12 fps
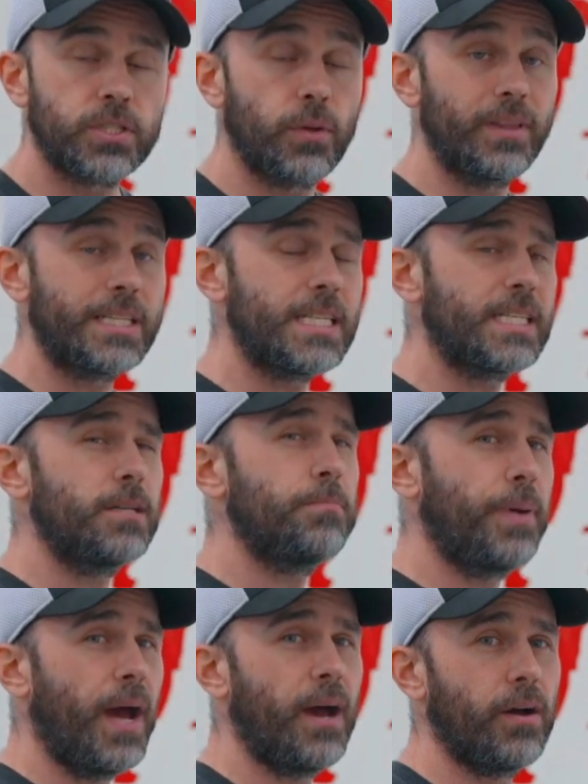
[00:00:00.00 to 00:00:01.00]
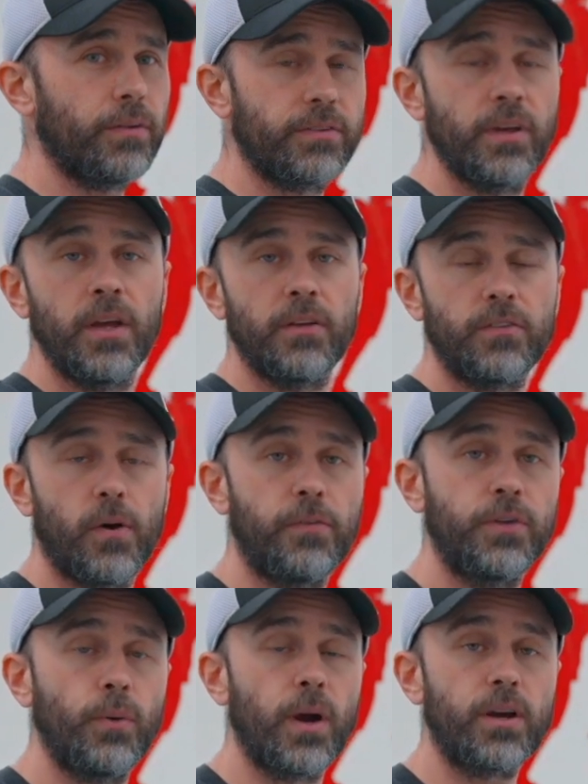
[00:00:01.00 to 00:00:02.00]
So this is in pounds. So
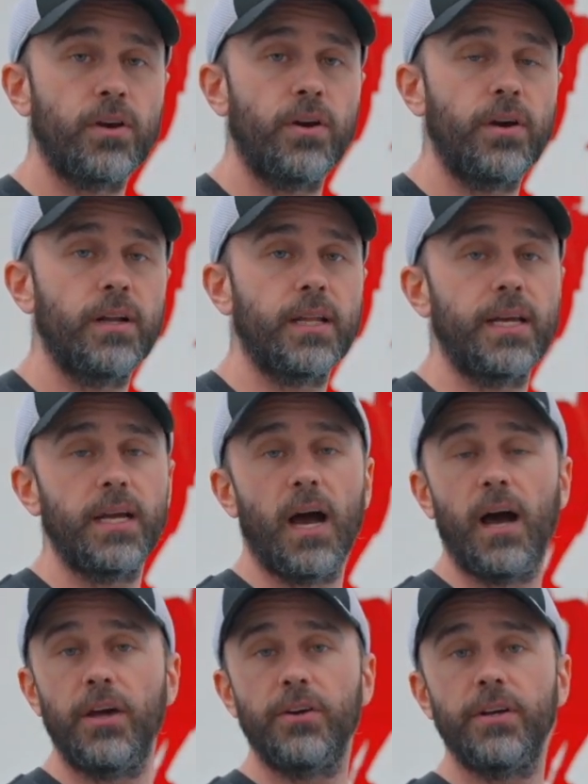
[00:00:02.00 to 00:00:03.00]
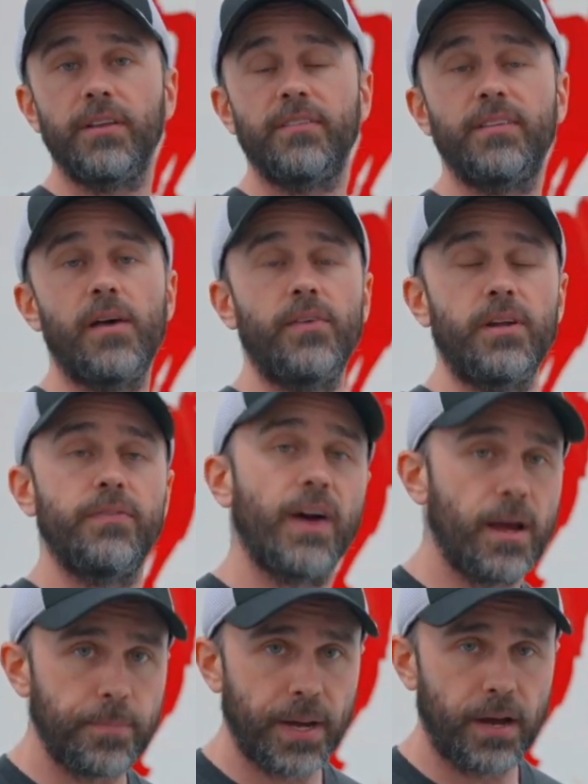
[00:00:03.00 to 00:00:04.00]
if you are currently
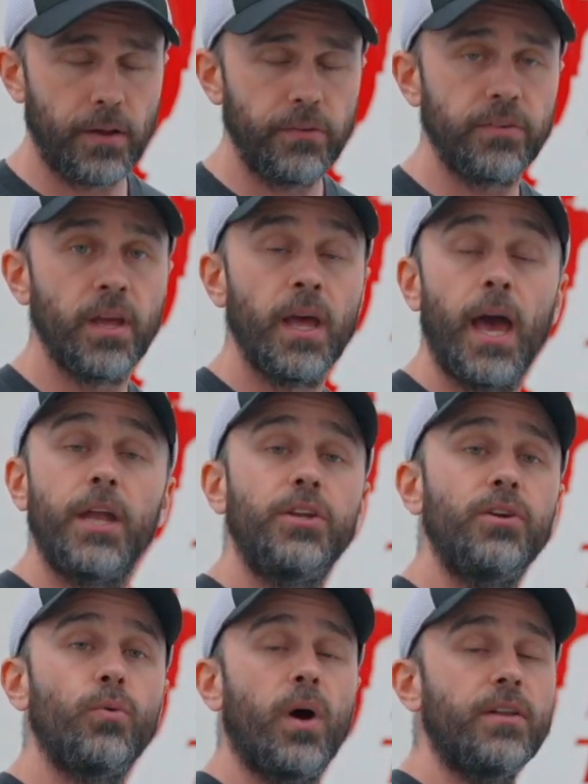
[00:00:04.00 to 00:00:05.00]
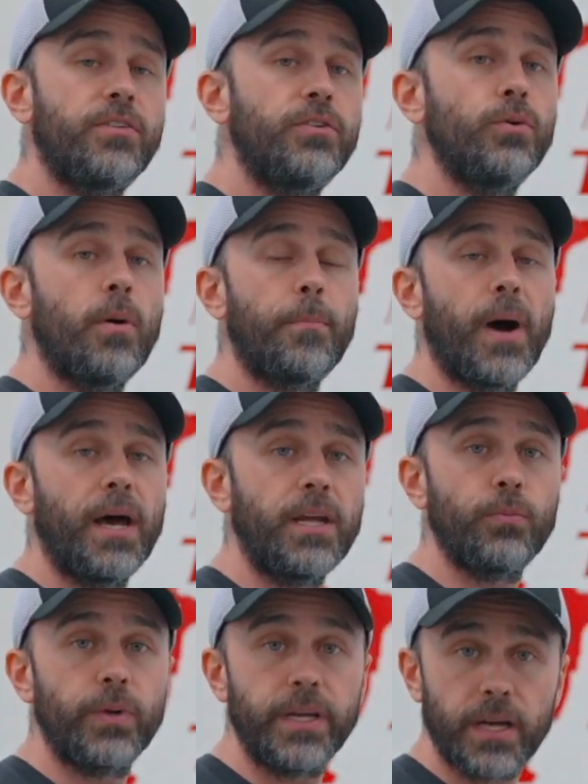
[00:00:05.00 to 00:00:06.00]
175 pounds and you want to do a
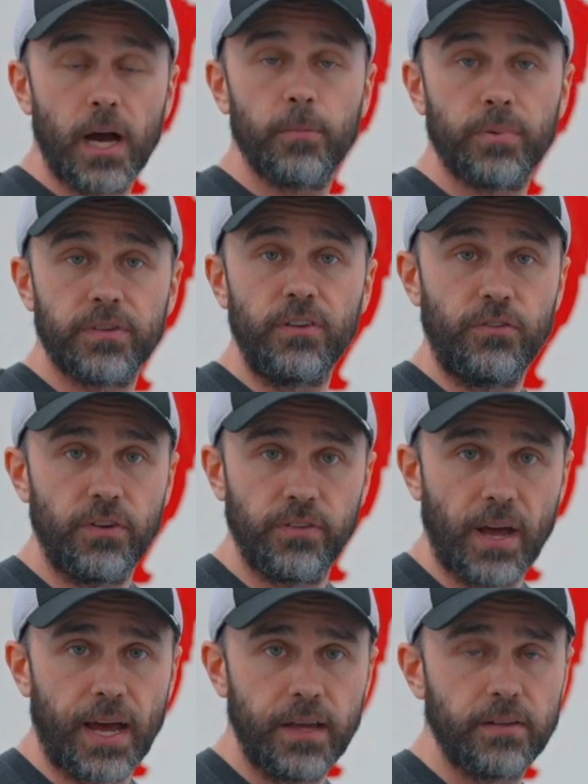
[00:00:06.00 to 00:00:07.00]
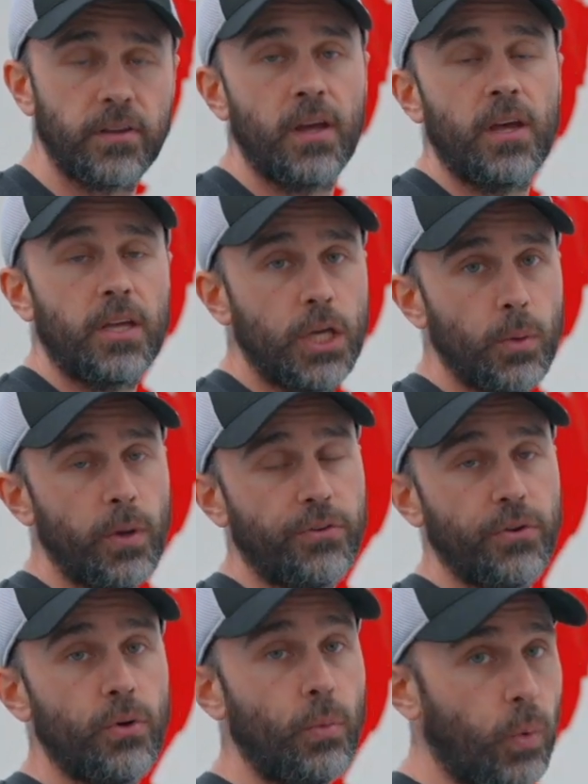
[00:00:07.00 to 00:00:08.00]
body recomposition diet, you would
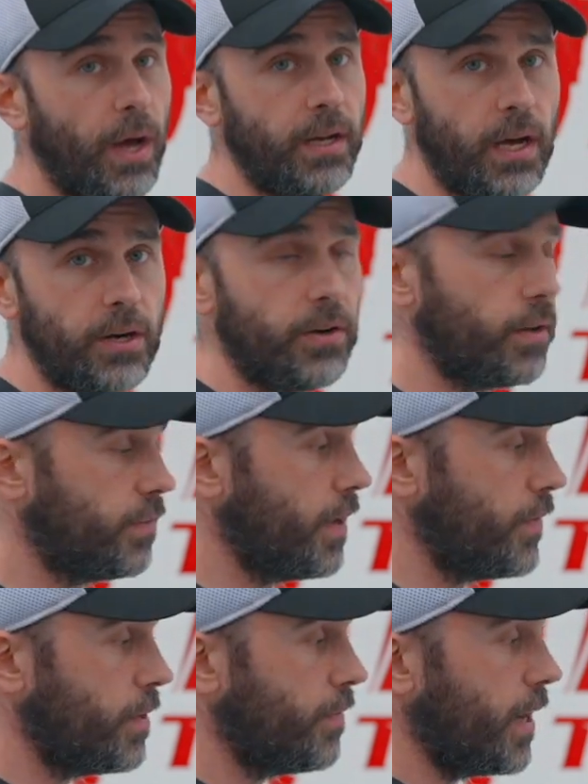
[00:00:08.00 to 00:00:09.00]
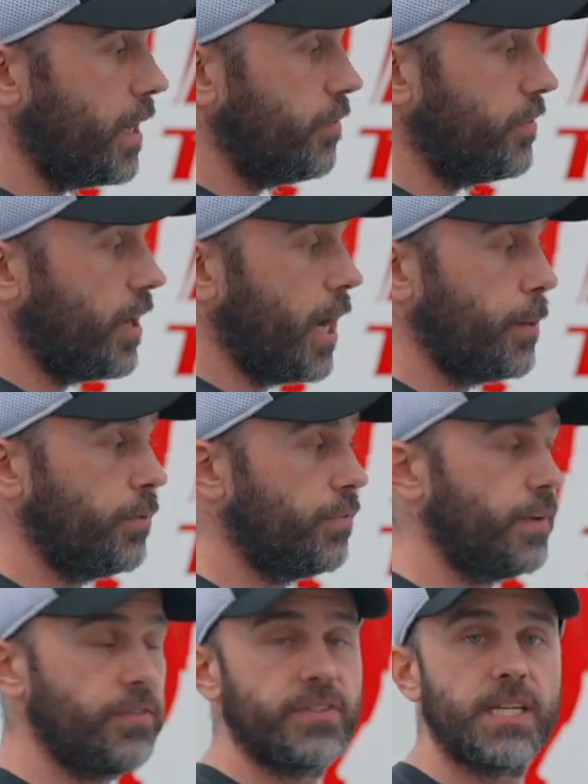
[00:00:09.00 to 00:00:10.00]
do 175 times
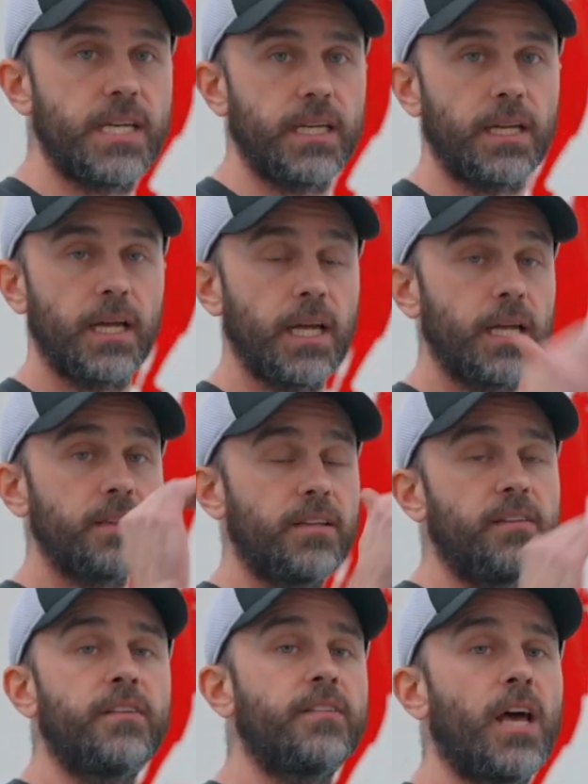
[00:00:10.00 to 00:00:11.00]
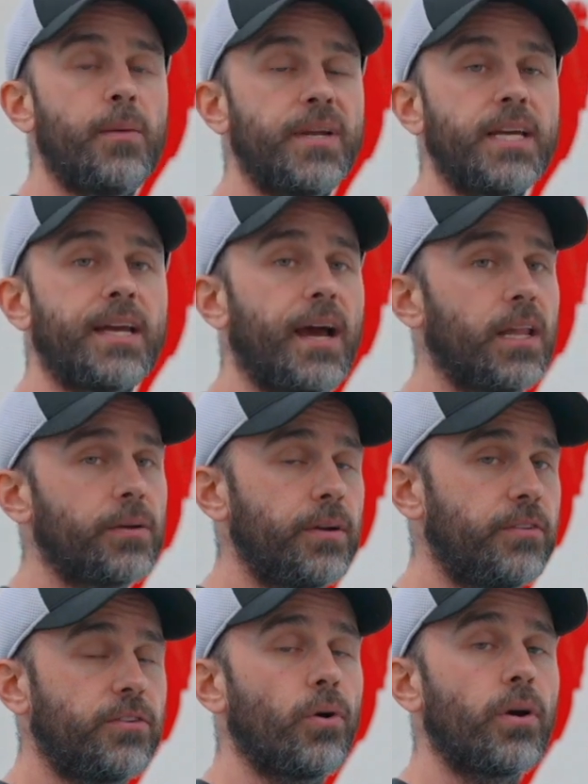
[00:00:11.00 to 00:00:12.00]
15. This is how many
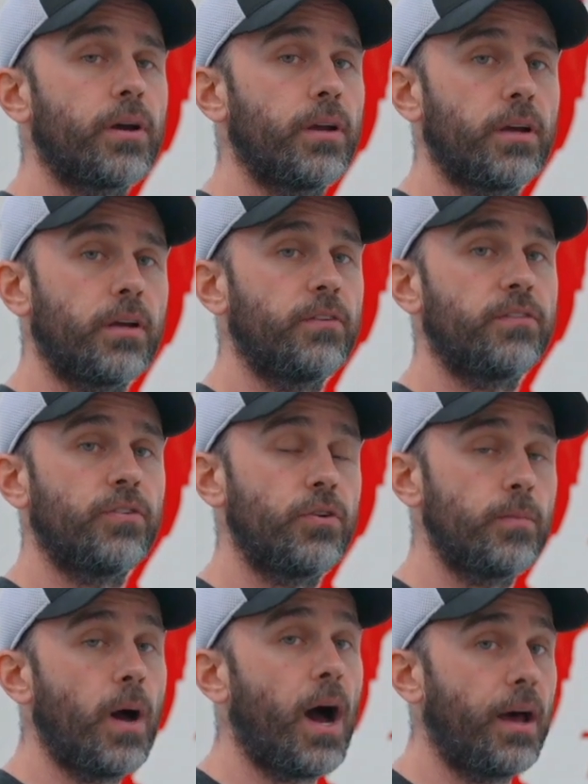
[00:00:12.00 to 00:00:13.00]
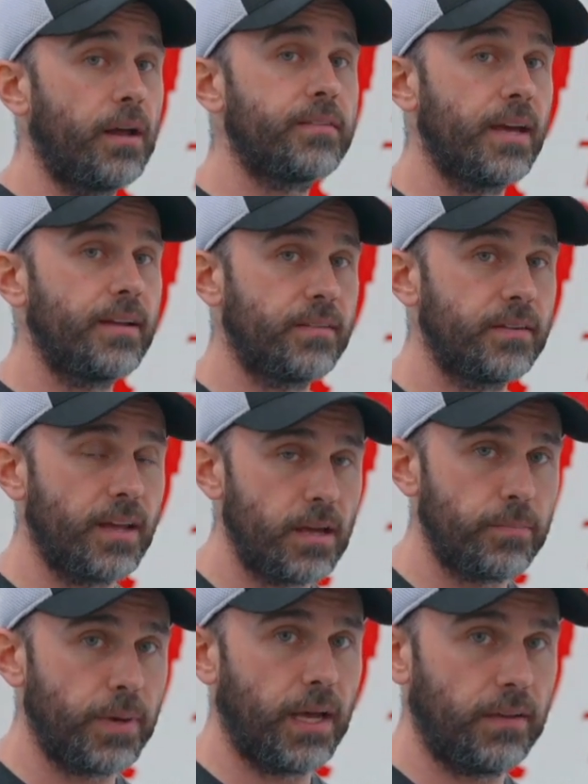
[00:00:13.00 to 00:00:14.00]
calories you're going to consume on a
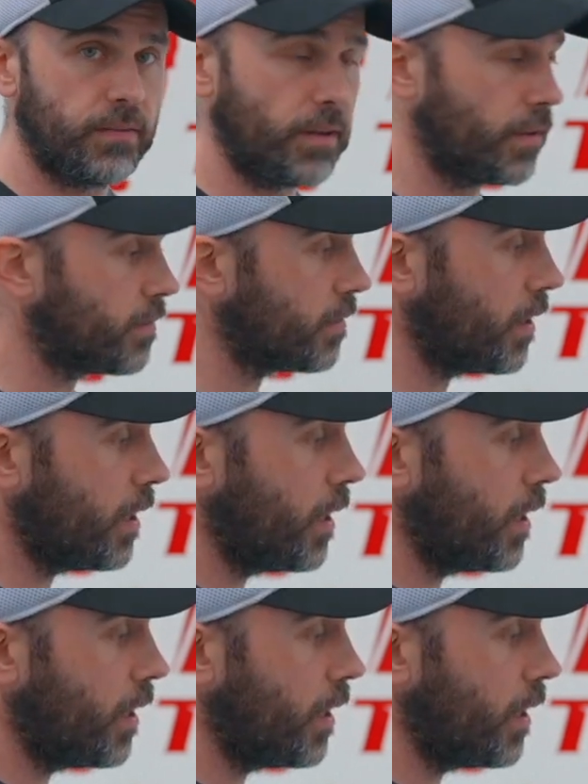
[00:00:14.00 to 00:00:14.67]
day-to-day basis.